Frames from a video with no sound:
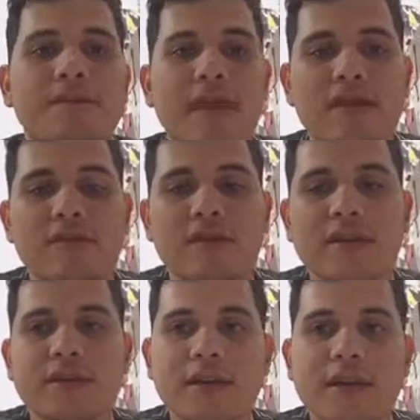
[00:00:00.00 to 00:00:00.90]
As you
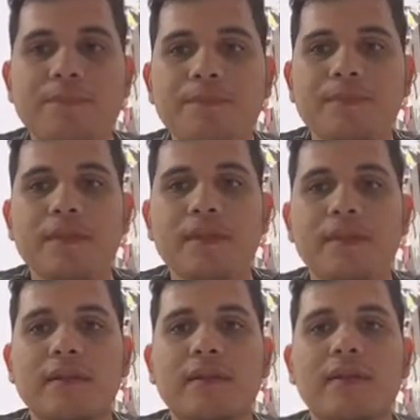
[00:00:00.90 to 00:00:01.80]
can see,
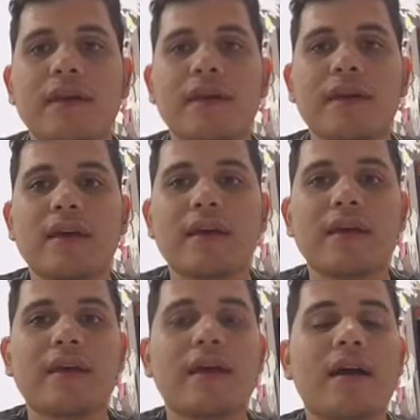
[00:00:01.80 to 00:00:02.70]

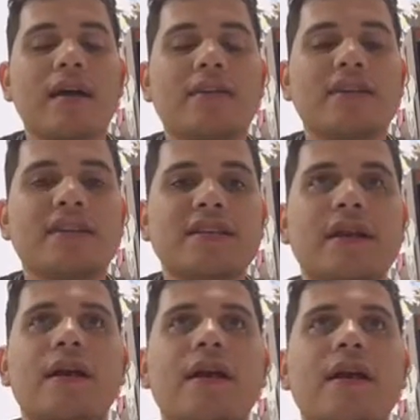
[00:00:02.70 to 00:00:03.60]
this is
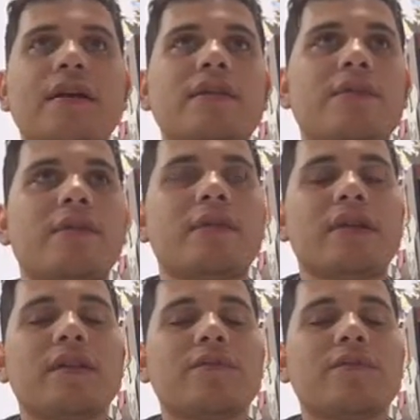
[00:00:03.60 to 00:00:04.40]
in